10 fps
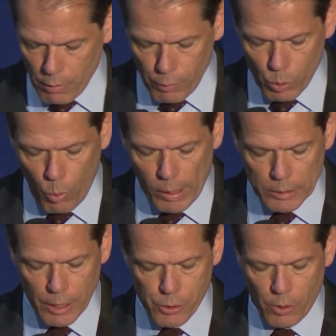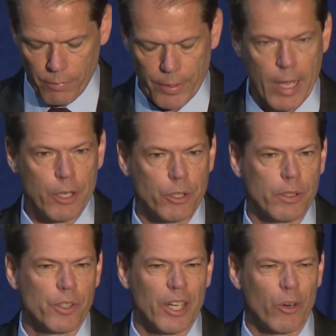food quality certifications,